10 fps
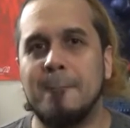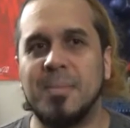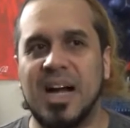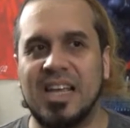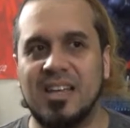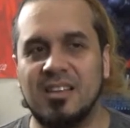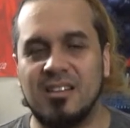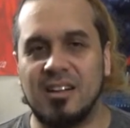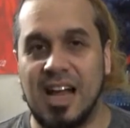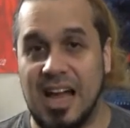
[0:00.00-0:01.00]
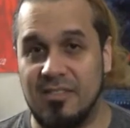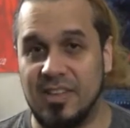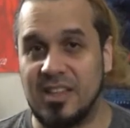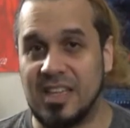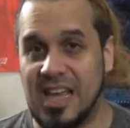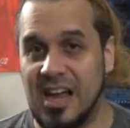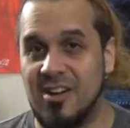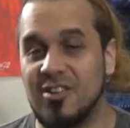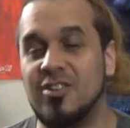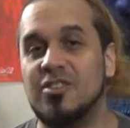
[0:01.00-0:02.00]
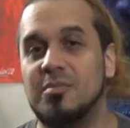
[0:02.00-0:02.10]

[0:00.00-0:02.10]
by either having the characters